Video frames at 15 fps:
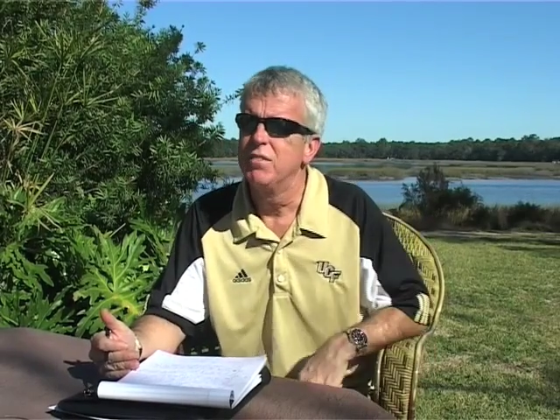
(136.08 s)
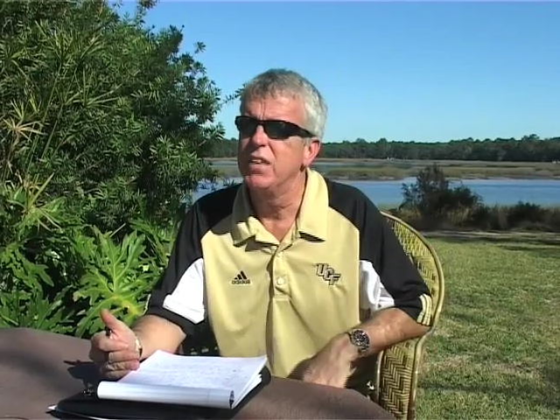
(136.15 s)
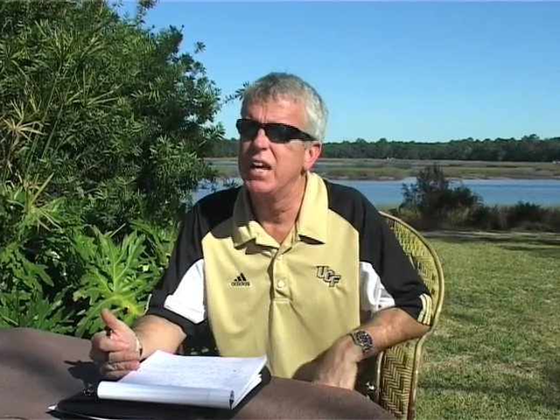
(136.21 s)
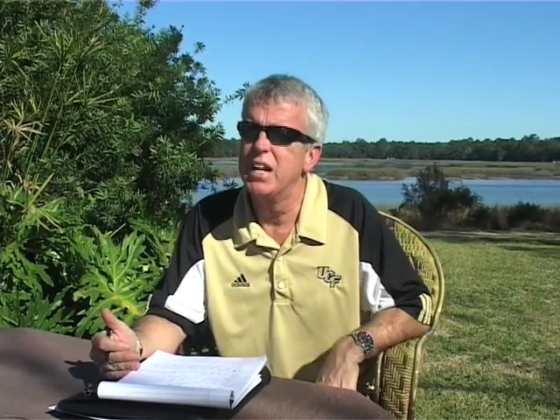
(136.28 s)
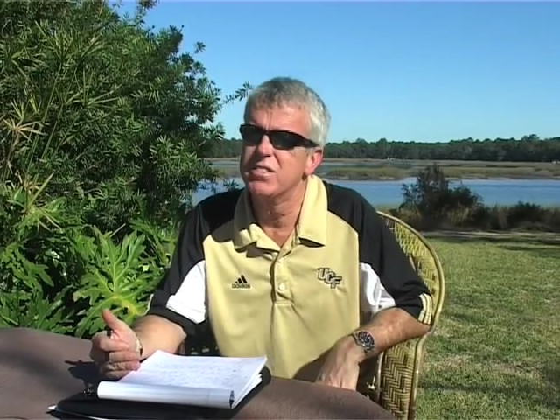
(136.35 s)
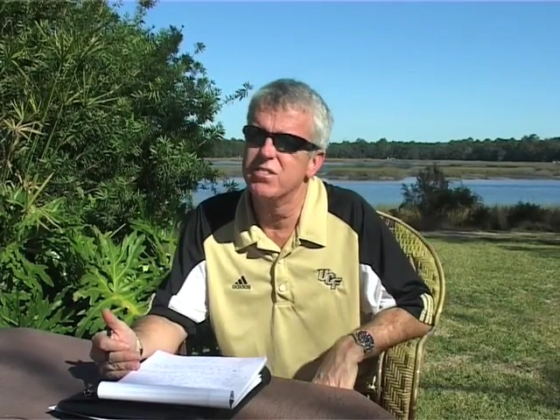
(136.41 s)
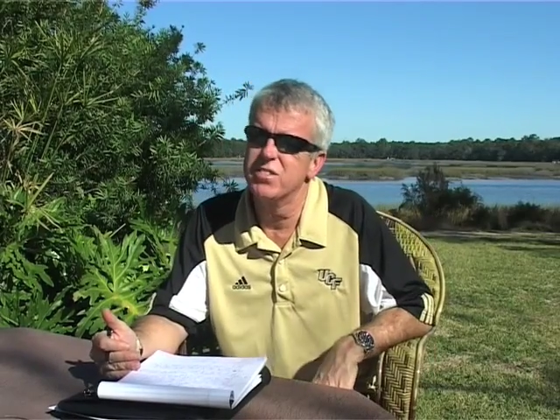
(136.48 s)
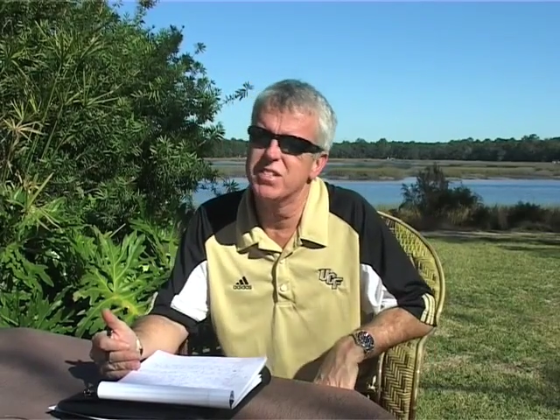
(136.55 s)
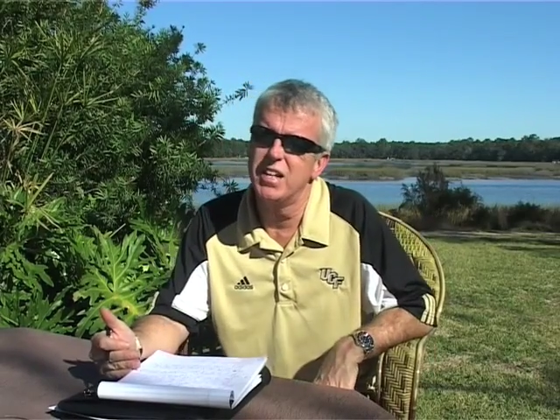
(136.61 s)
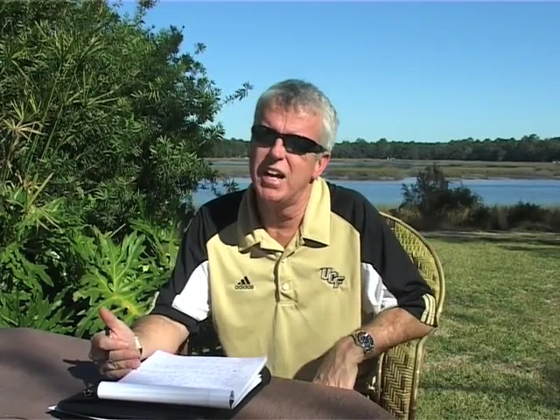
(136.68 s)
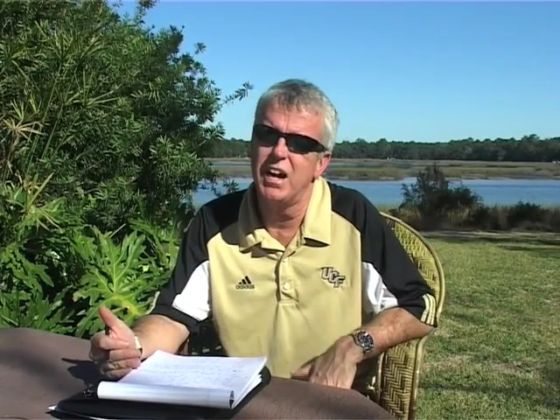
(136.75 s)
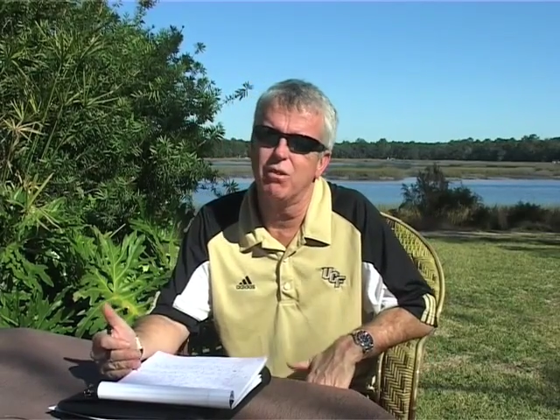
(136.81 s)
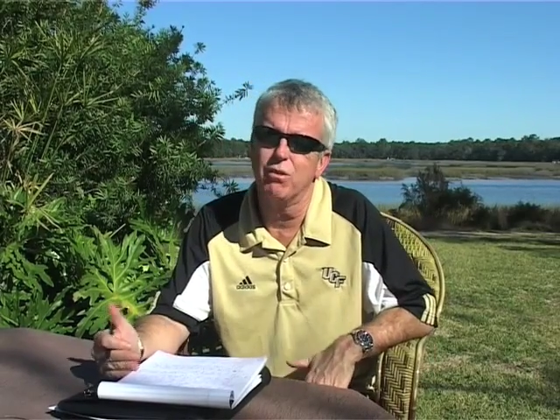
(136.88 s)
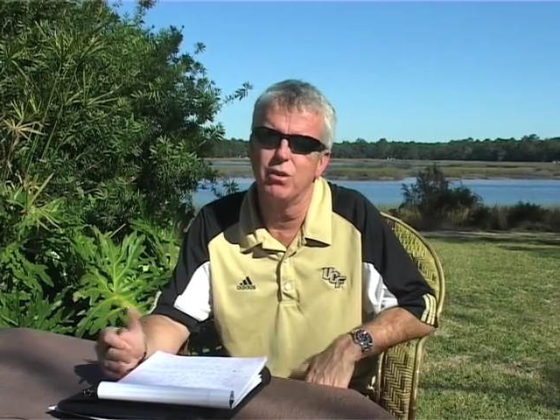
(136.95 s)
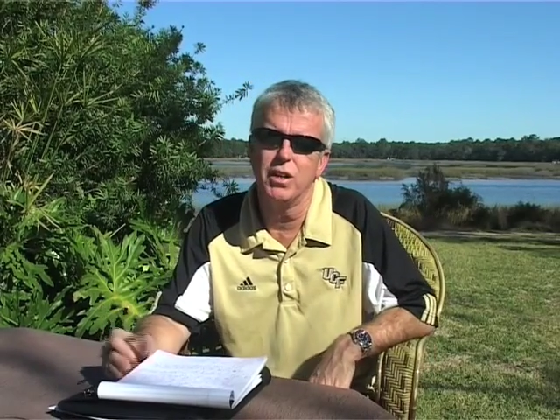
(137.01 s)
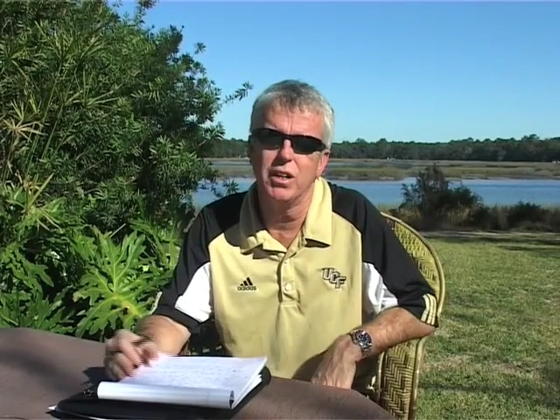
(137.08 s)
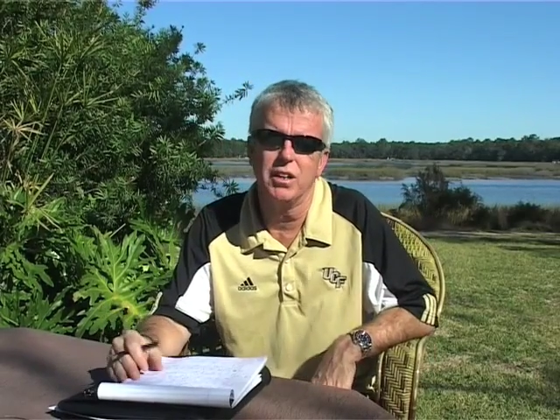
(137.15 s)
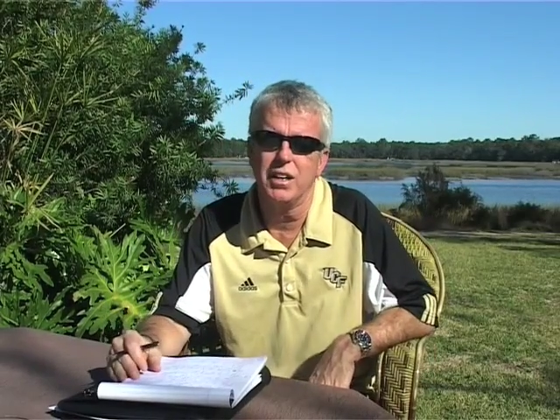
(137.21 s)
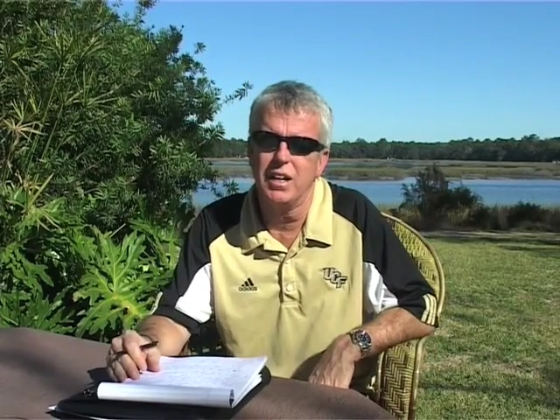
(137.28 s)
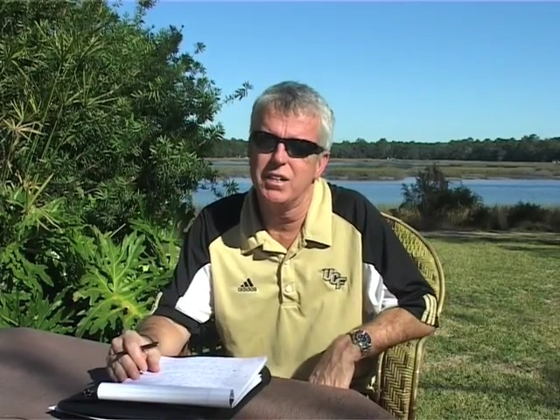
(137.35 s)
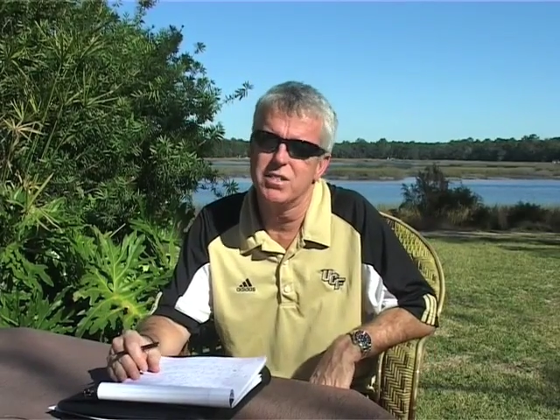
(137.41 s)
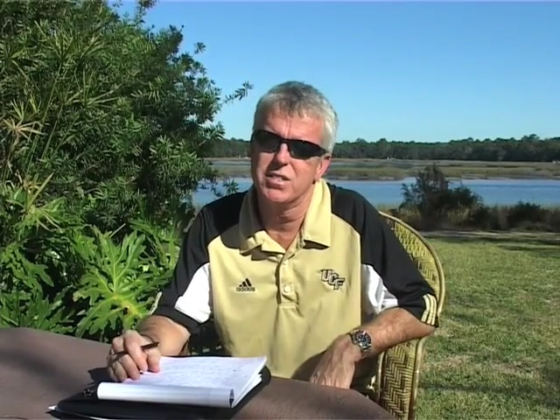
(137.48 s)
The answer is not
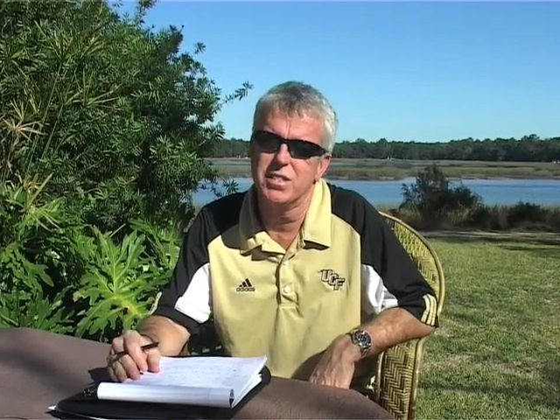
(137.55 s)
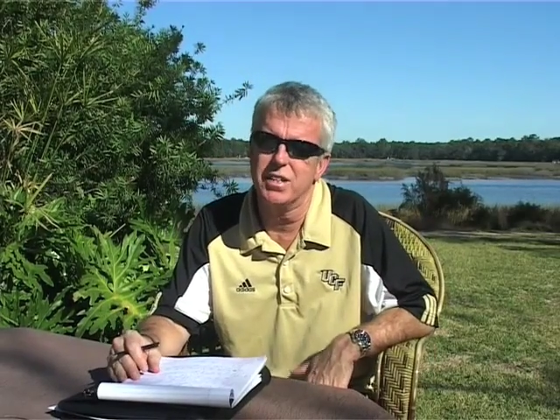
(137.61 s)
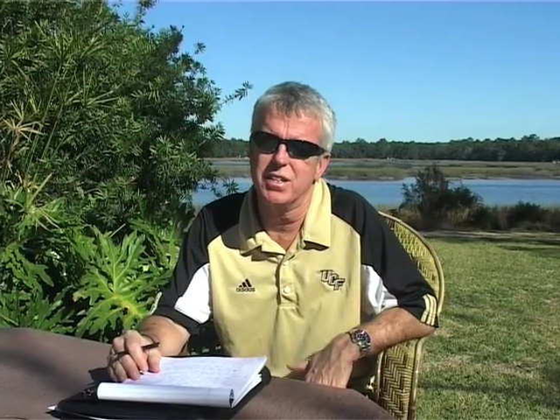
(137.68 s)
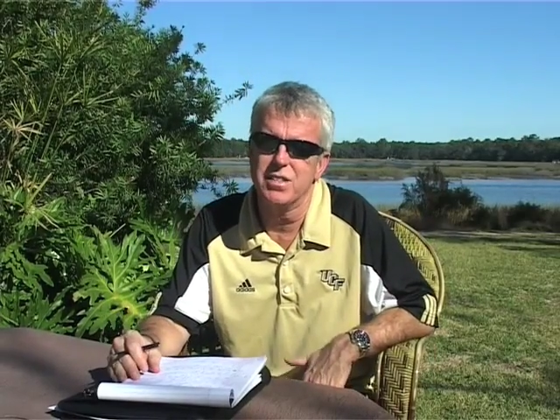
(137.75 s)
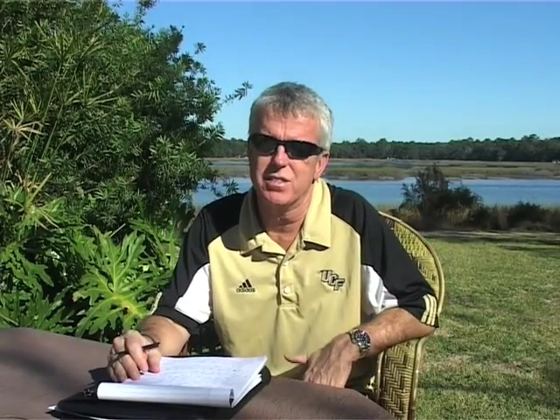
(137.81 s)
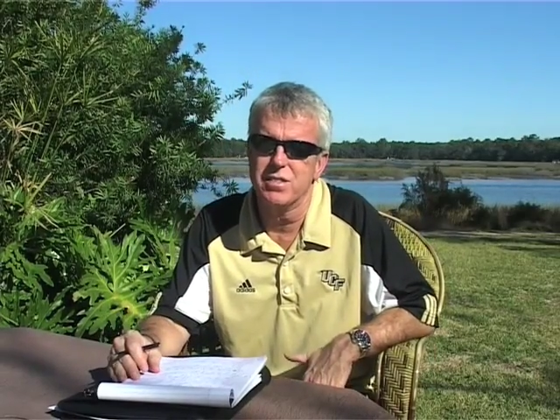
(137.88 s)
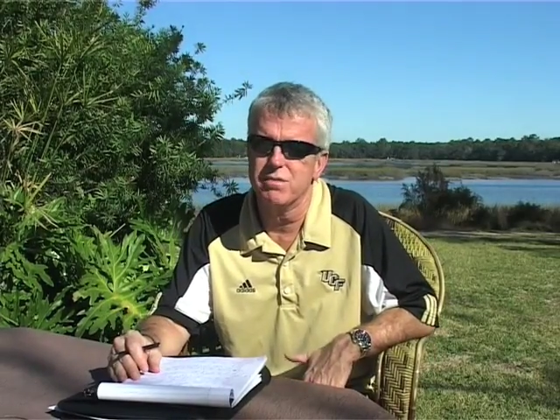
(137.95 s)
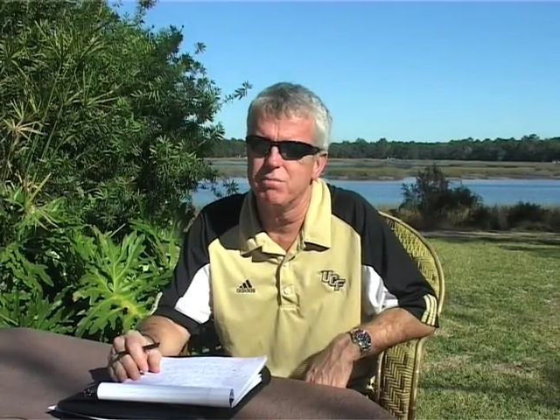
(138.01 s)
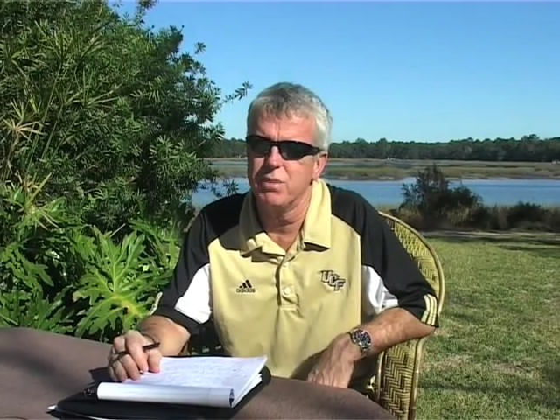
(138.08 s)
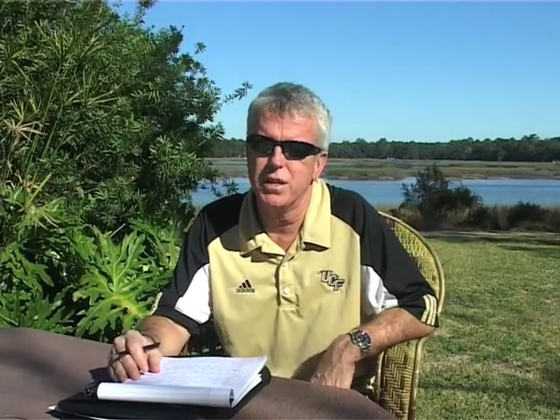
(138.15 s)
really. I just think he's